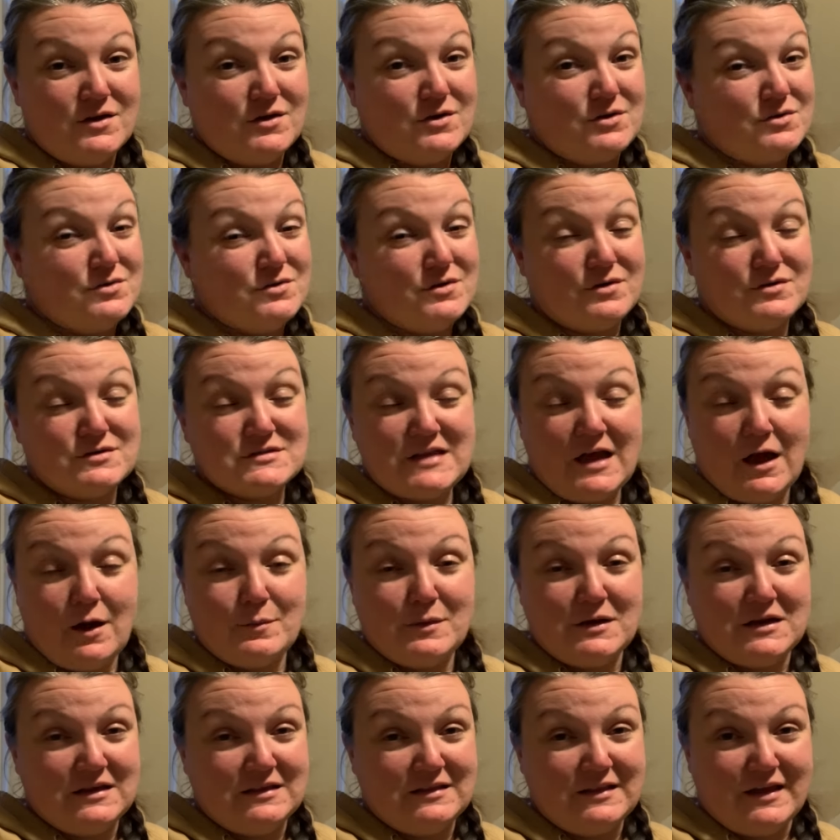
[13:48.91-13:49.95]
who knows how
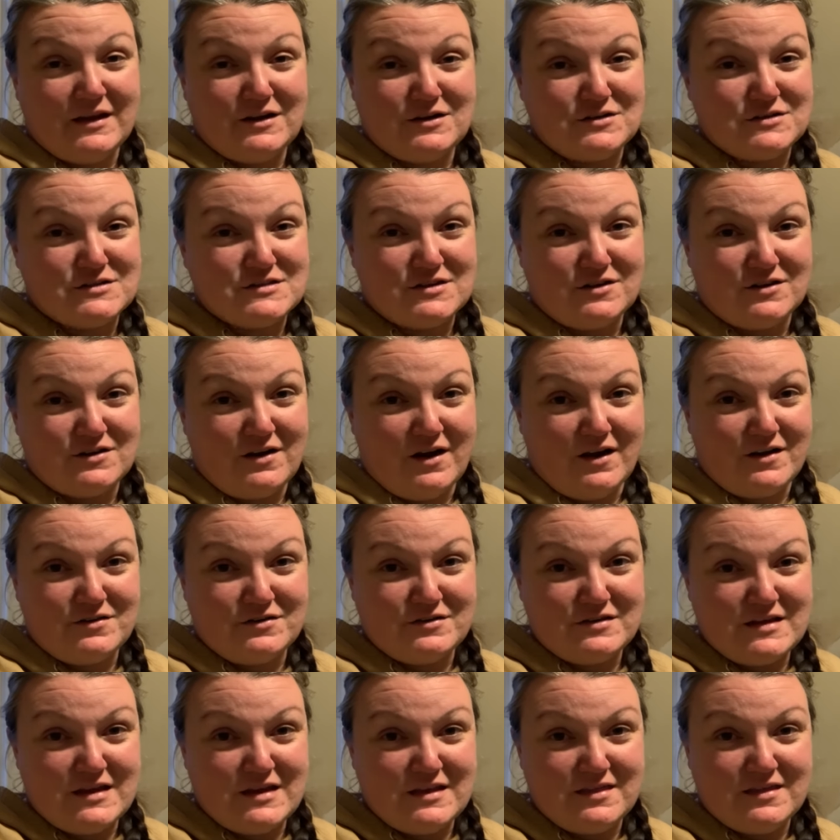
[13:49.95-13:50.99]
many layers are
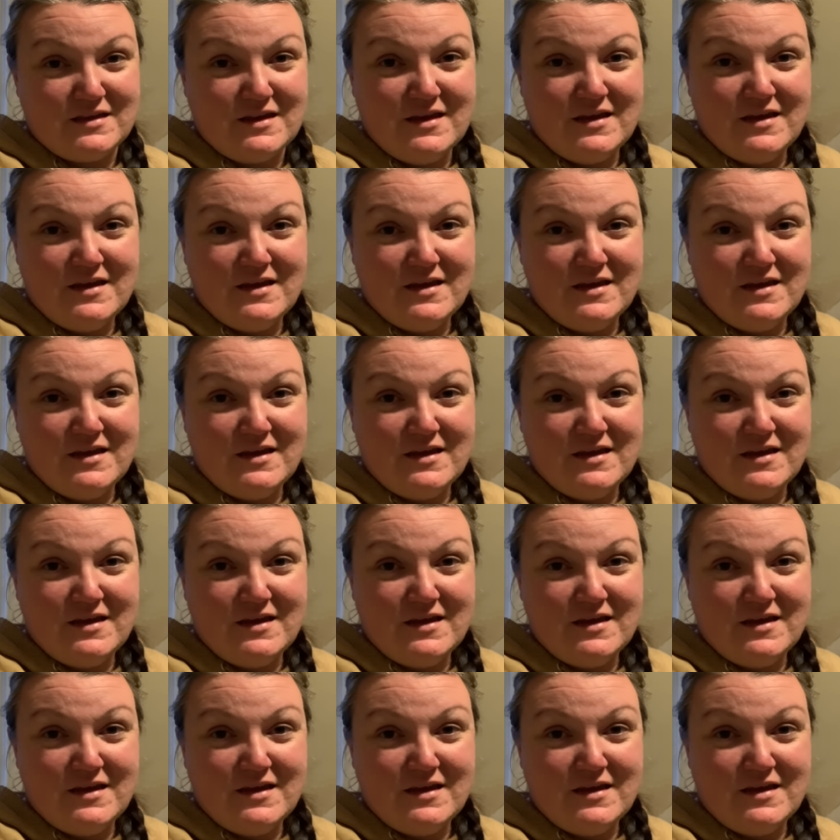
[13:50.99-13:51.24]
underneath,